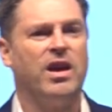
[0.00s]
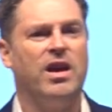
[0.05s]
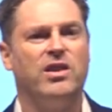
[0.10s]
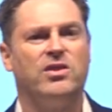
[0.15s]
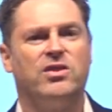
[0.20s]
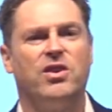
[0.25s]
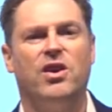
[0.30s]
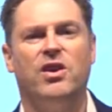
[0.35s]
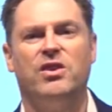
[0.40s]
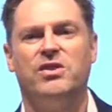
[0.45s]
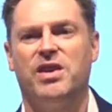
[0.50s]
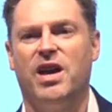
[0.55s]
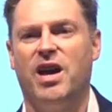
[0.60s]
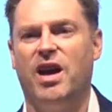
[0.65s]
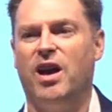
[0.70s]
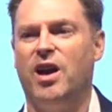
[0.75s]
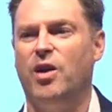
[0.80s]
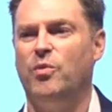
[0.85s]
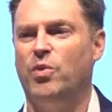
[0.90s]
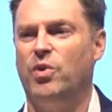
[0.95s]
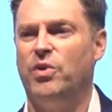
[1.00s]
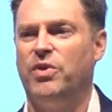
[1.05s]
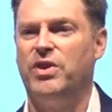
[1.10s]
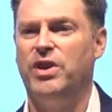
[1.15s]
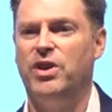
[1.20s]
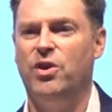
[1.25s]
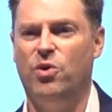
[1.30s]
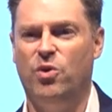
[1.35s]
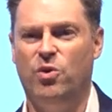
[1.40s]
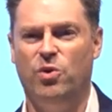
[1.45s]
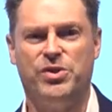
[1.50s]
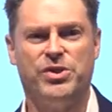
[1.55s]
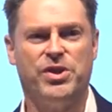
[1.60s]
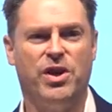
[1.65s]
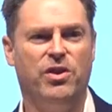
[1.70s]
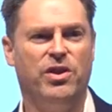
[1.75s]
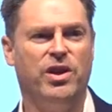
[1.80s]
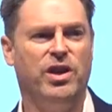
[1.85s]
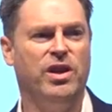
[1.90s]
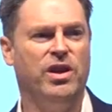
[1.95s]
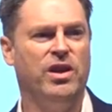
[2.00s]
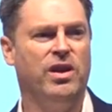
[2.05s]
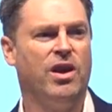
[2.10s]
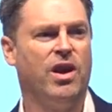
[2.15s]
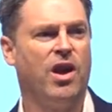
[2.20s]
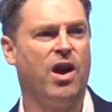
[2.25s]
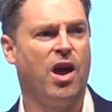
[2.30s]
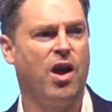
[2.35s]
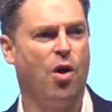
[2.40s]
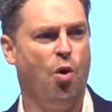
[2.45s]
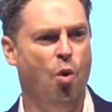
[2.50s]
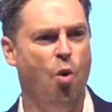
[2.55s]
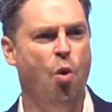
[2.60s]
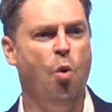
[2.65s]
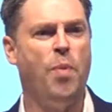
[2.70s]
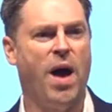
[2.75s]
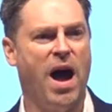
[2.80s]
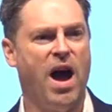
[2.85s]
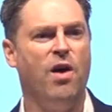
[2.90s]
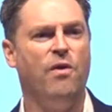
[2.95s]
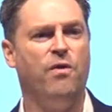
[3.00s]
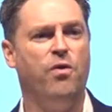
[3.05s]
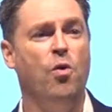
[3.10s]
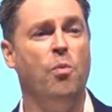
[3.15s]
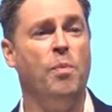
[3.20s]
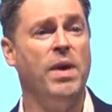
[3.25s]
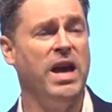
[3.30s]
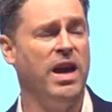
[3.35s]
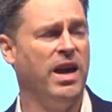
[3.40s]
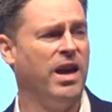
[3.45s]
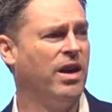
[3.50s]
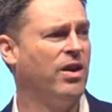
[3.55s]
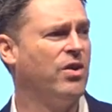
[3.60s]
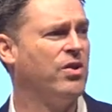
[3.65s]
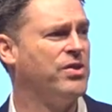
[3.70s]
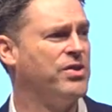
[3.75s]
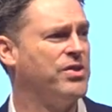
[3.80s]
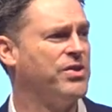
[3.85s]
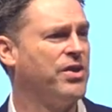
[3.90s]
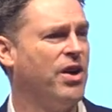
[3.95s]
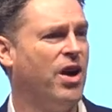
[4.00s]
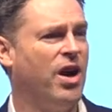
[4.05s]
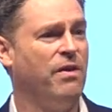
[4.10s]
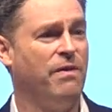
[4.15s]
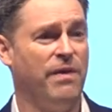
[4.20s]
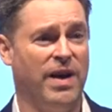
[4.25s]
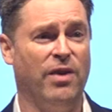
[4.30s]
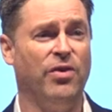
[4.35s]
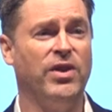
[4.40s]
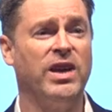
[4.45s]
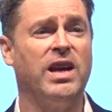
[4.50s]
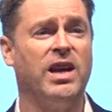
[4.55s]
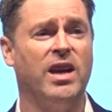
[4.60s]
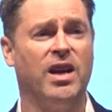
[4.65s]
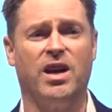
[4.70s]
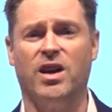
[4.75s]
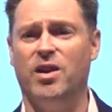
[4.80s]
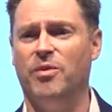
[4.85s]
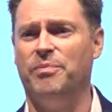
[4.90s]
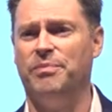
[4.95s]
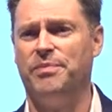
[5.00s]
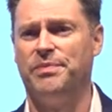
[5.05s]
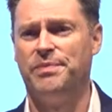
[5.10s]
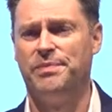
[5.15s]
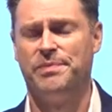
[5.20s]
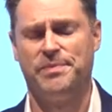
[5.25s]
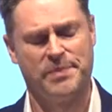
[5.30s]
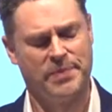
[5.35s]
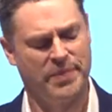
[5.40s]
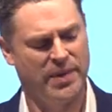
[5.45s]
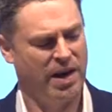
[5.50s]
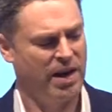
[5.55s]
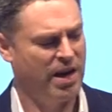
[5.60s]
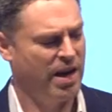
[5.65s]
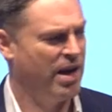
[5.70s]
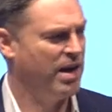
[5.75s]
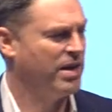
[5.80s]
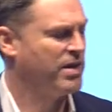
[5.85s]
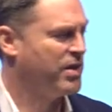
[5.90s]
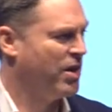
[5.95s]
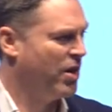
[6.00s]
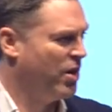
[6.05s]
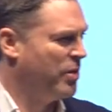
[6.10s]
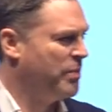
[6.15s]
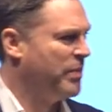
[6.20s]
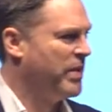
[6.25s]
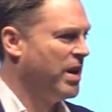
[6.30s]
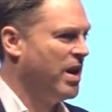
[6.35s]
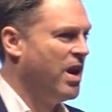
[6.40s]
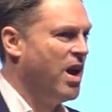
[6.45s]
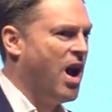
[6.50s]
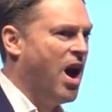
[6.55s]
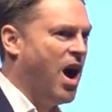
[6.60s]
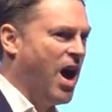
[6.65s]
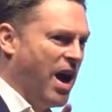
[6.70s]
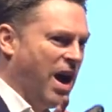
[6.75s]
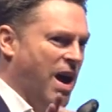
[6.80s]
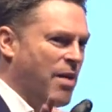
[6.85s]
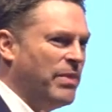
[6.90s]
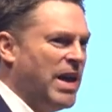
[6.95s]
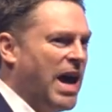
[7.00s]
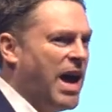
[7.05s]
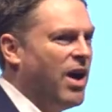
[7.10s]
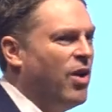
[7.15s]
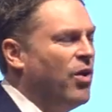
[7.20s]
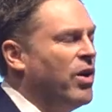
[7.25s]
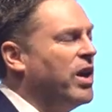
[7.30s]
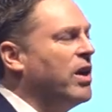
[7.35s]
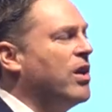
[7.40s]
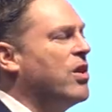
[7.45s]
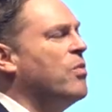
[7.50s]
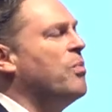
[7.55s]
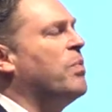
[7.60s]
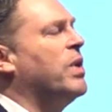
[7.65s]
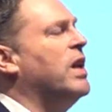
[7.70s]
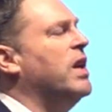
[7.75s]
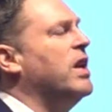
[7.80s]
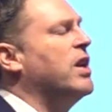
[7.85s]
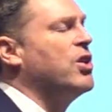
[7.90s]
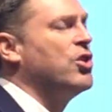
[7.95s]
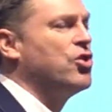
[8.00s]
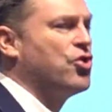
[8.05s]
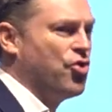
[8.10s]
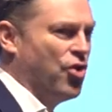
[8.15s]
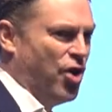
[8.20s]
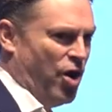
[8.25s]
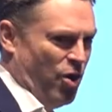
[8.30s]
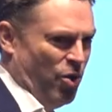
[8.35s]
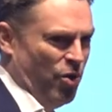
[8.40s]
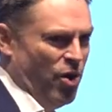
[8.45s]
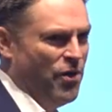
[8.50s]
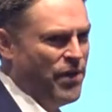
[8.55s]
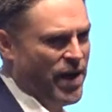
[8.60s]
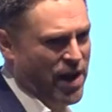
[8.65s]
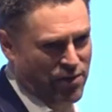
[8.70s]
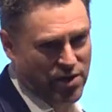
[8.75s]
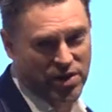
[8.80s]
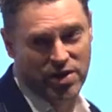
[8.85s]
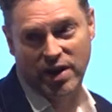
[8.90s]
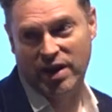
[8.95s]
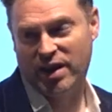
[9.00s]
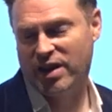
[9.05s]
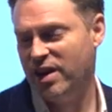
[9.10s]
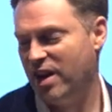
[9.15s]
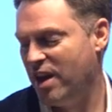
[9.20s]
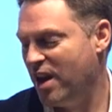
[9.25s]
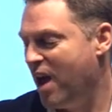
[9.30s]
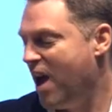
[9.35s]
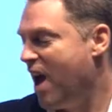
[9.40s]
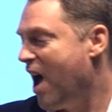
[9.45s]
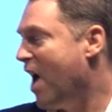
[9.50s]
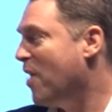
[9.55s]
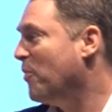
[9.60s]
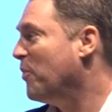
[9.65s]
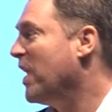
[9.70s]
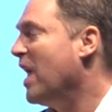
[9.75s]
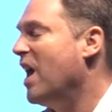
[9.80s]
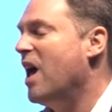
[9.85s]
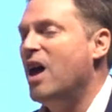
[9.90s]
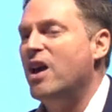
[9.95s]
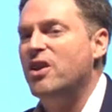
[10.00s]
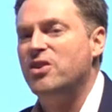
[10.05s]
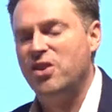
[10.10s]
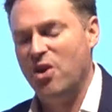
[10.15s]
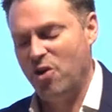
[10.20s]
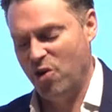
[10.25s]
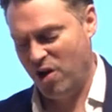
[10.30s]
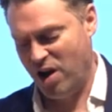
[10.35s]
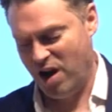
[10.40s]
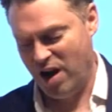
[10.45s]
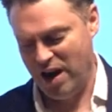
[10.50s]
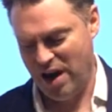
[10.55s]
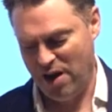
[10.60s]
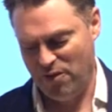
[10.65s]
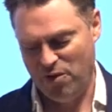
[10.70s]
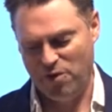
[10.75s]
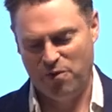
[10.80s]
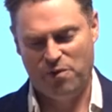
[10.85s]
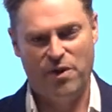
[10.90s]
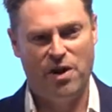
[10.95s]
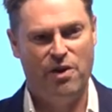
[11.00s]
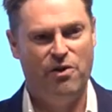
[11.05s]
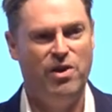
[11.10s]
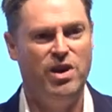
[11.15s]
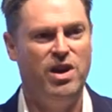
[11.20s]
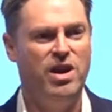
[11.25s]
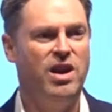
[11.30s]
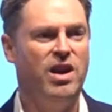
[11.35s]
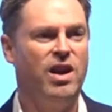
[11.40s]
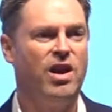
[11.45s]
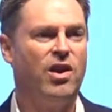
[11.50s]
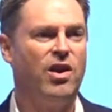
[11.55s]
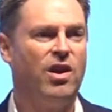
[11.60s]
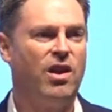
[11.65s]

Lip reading: It turns out I'm also the all-powerful being because I found the clicker. Okay, so I am now in complete control of everything. So I have a very